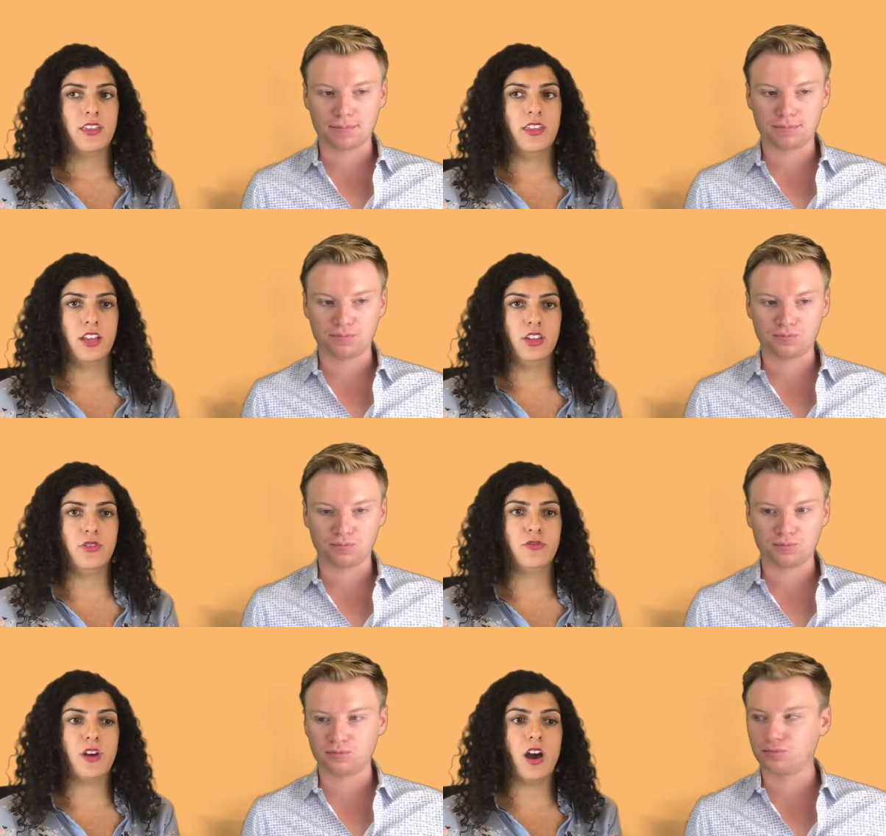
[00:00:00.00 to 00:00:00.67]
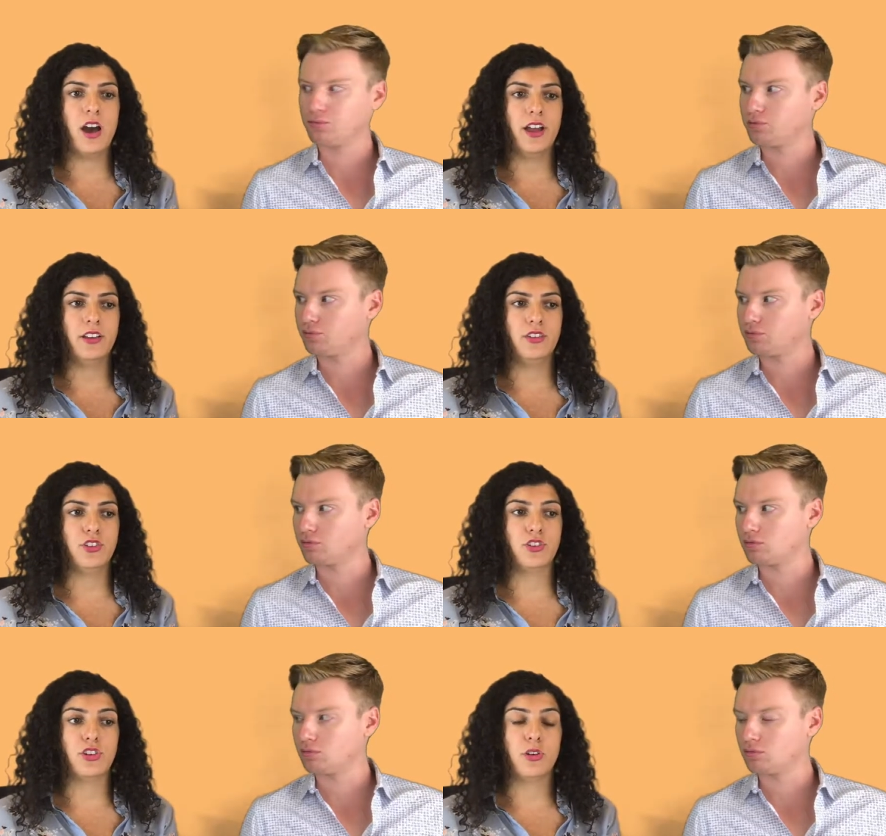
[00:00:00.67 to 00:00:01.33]
Speaker 1: Then you've got,
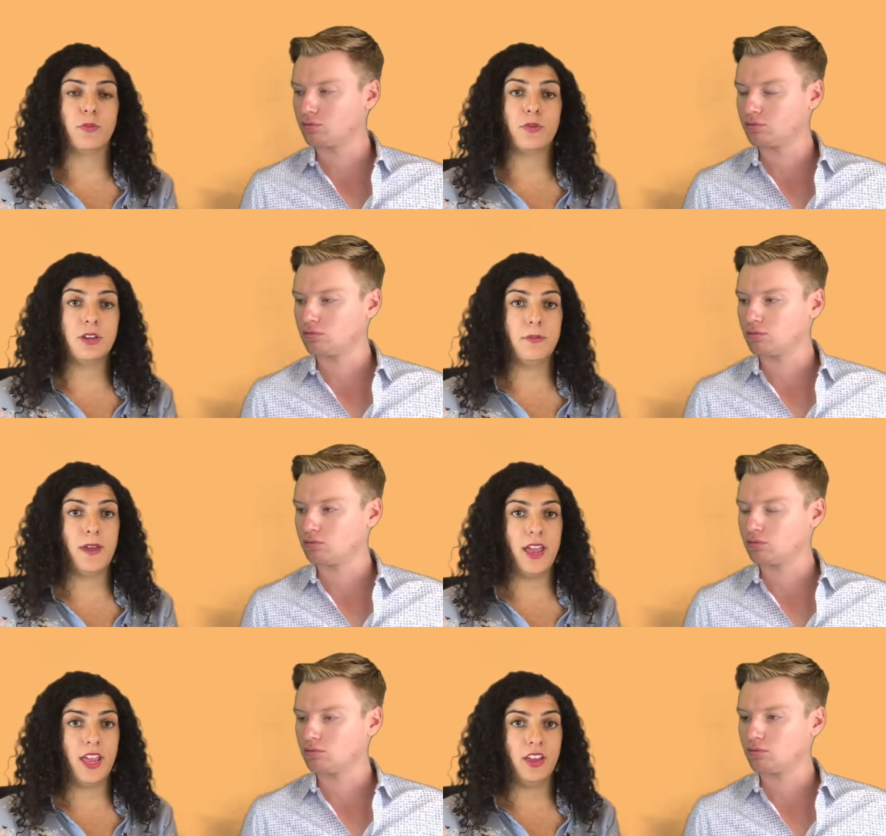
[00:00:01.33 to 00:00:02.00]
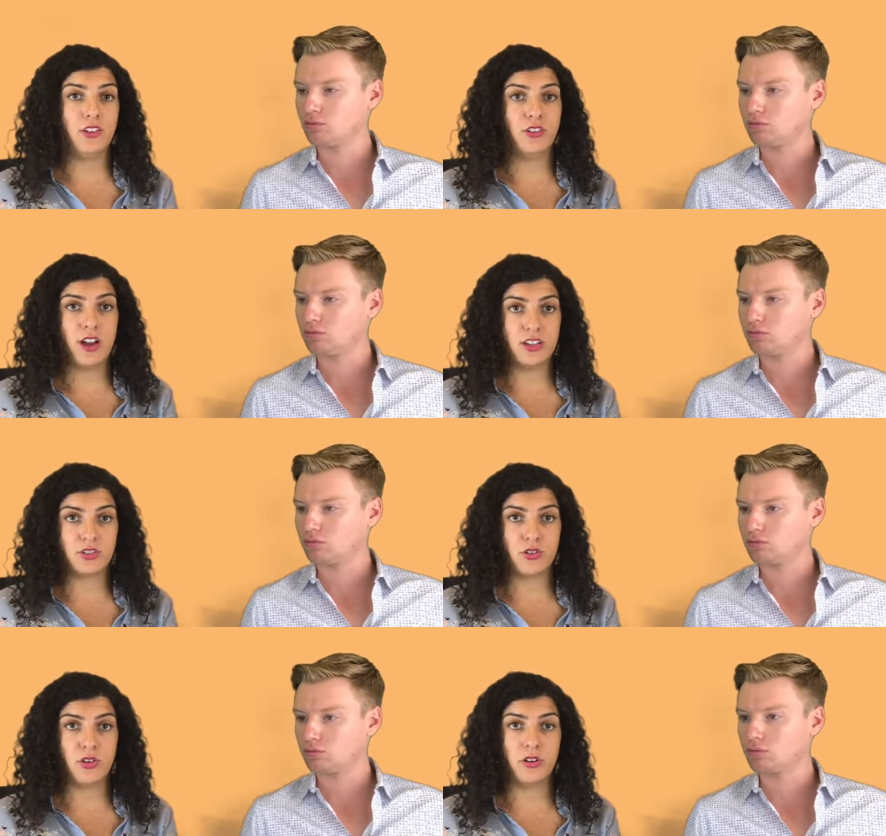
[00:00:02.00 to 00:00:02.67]
you're going to prepay your
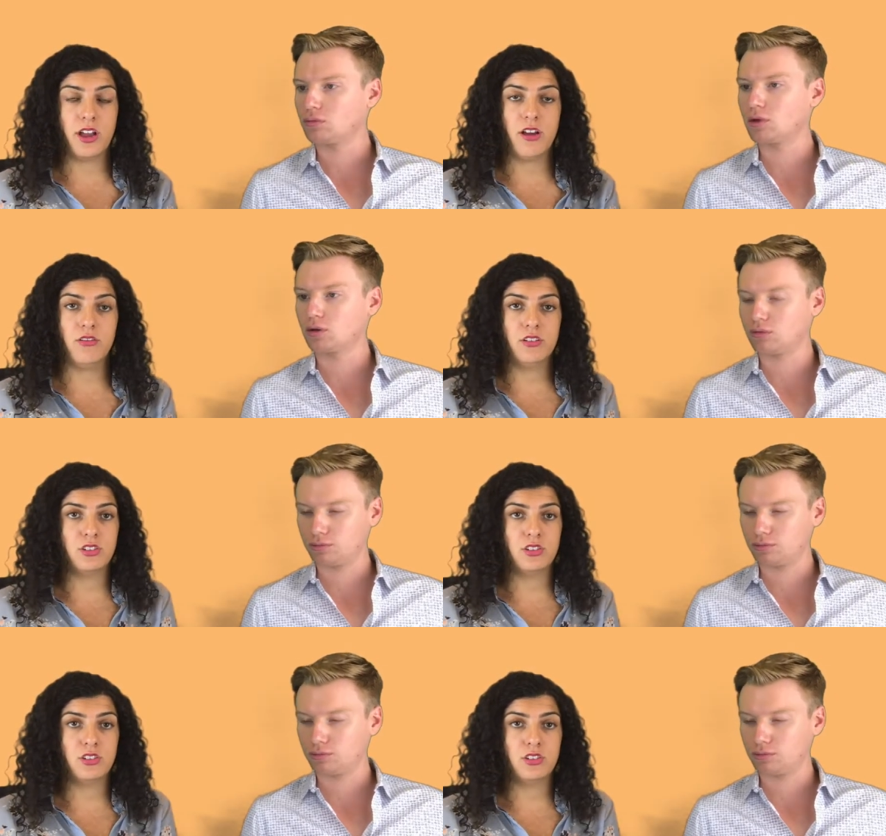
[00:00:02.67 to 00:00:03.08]
escrow account,